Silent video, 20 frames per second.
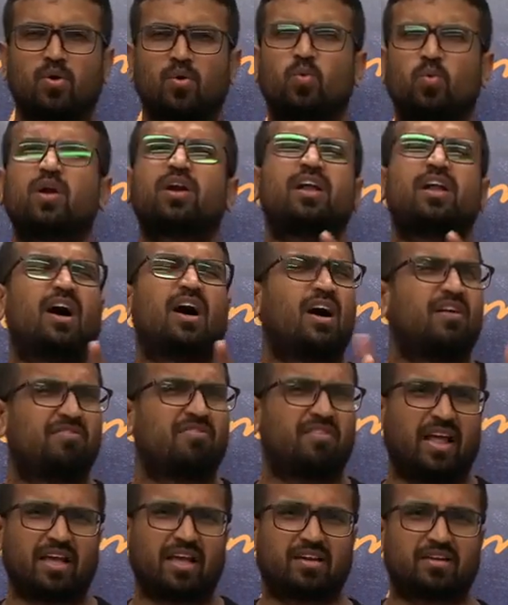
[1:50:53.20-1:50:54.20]

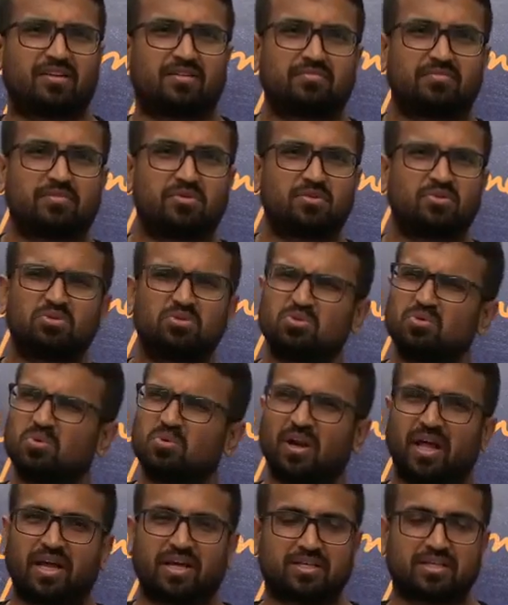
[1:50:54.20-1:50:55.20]
1.5 like,
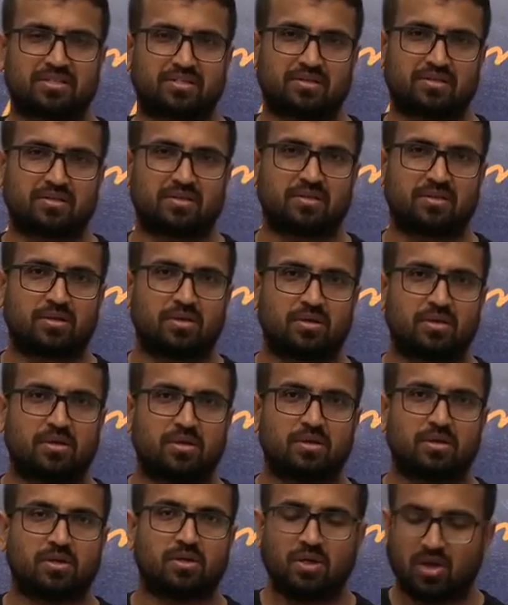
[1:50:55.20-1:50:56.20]
2 likes,
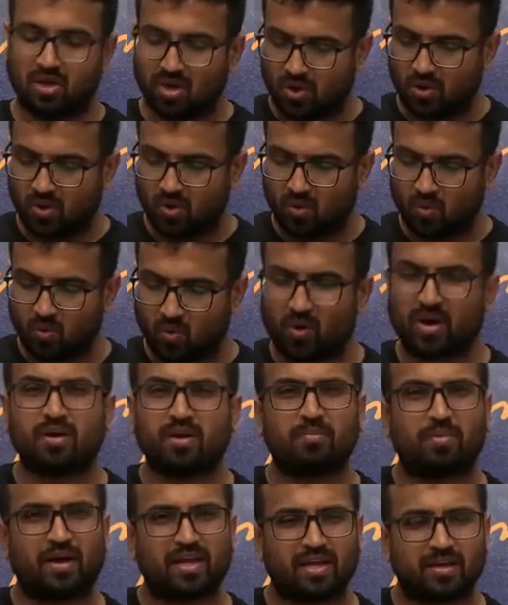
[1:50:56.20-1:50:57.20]

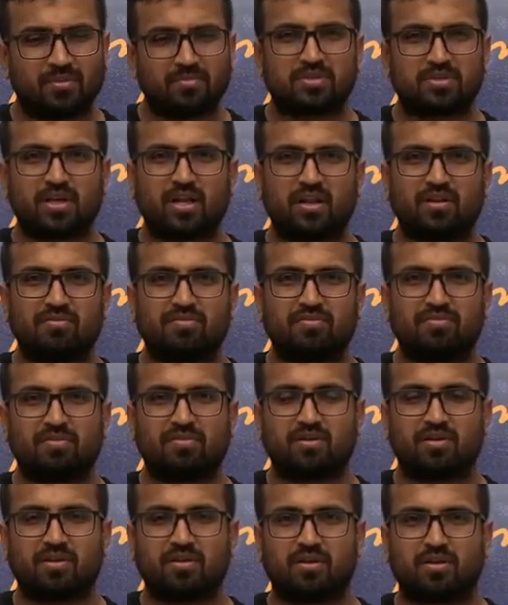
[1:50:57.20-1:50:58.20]
one by himself,
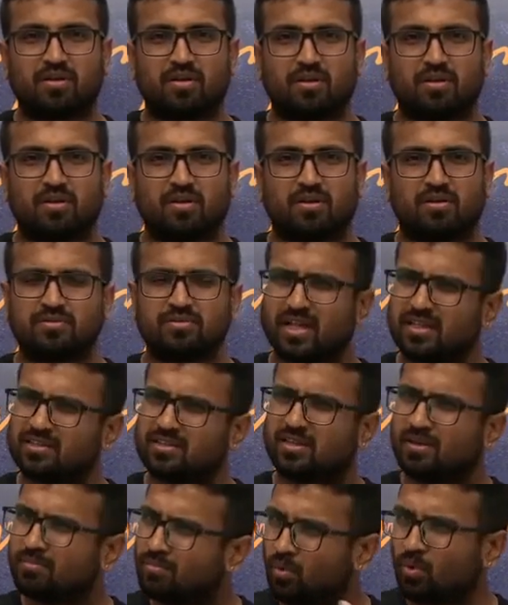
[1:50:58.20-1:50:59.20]

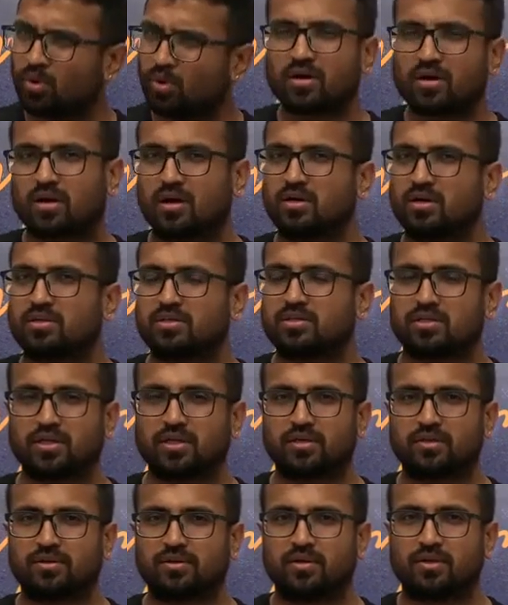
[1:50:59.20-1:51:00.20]
that's the moral
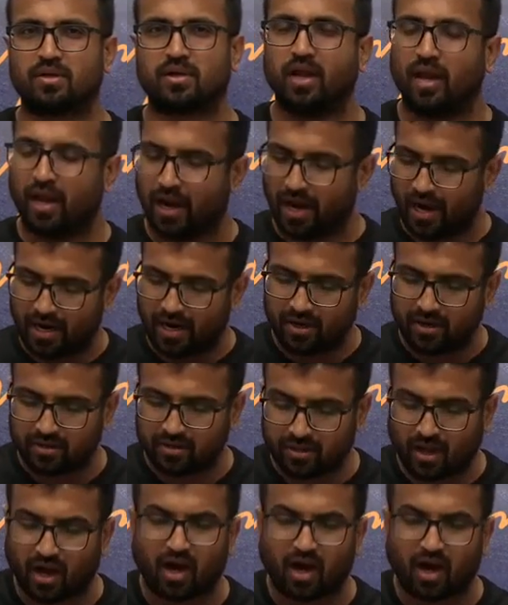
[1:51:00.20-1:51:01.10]
courtesy, and the